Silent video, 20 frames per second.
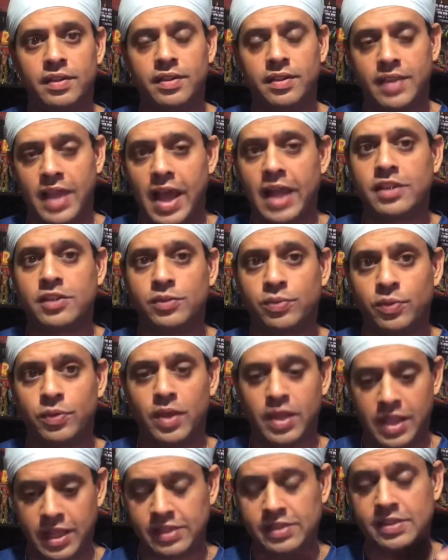That's
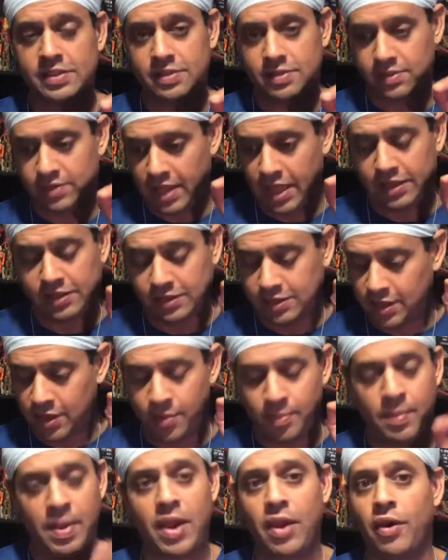the
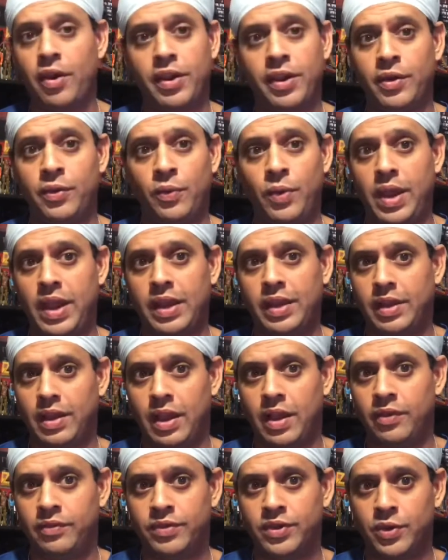American way
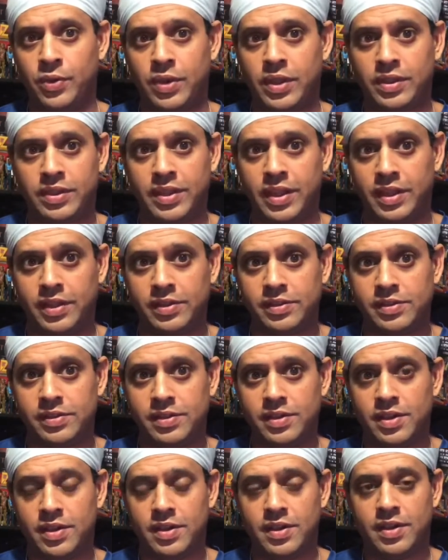of doing things.
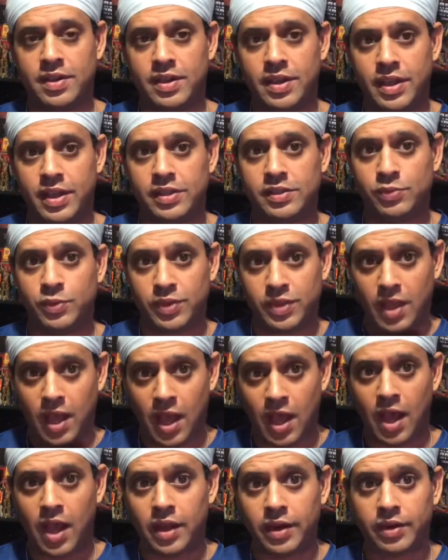Is with
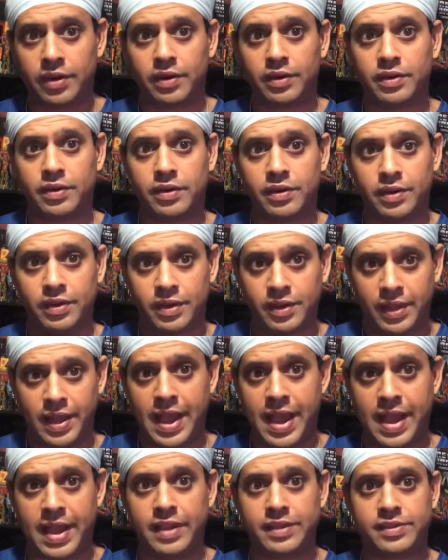honor,
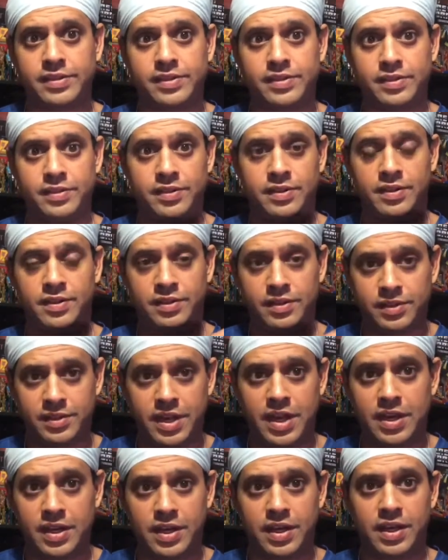class,
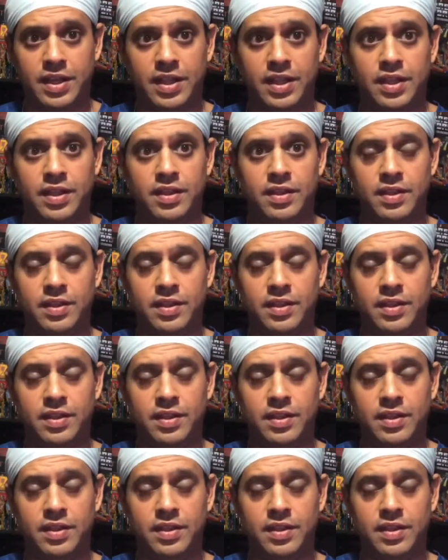dignity,